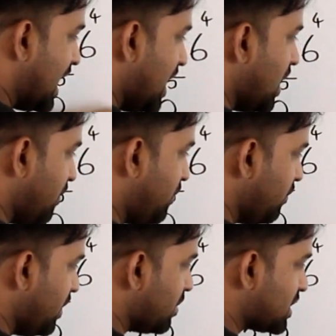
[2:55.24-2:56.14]
left,
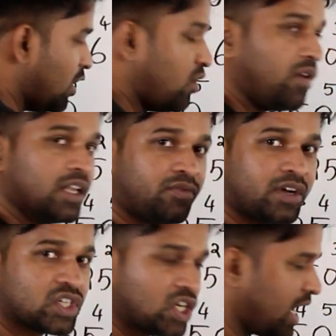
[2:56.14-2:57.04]
we must look for the
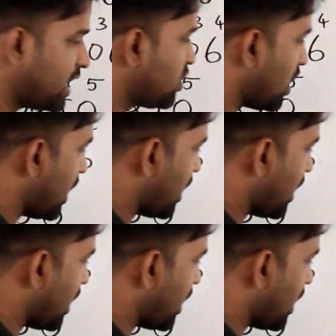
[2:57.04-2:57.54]
first natural